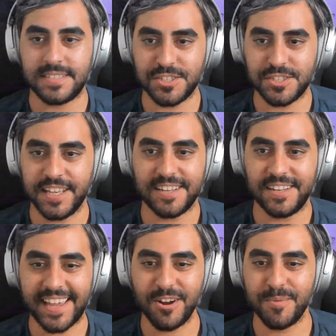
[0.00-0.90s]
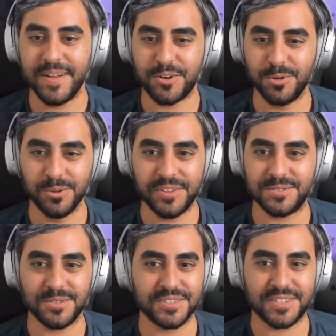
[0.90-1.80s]
It's just like I hear about cool
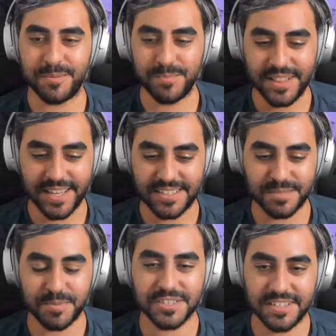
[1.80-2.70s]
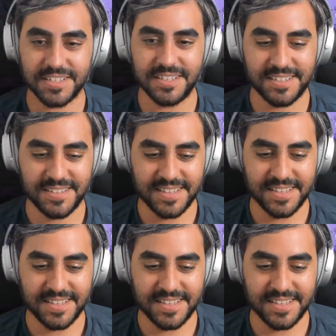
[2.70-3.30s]
things all the time, but like especially